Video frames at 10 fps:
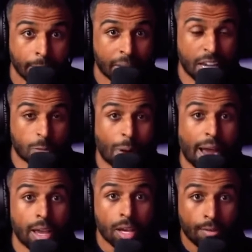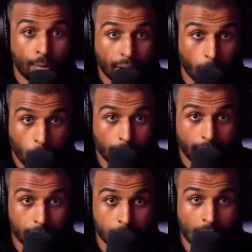is by fucking working
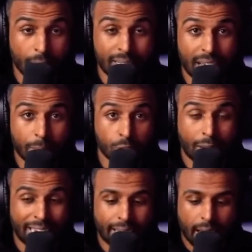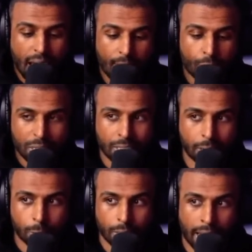on yourself and demonstrating it every
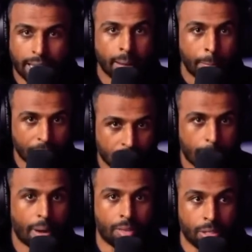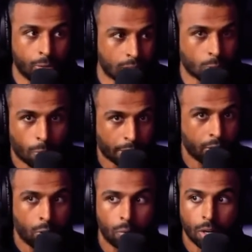single day. Bitch, I'm better than you. This is what we're going
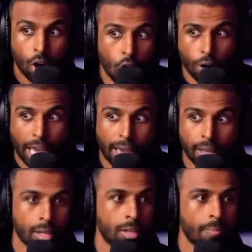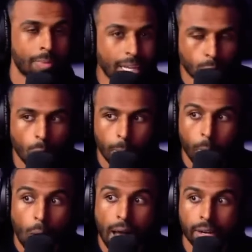to do. Okay. That's what
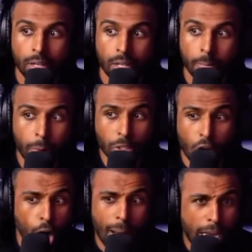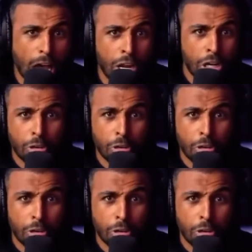women want. People say, "Oh my God, you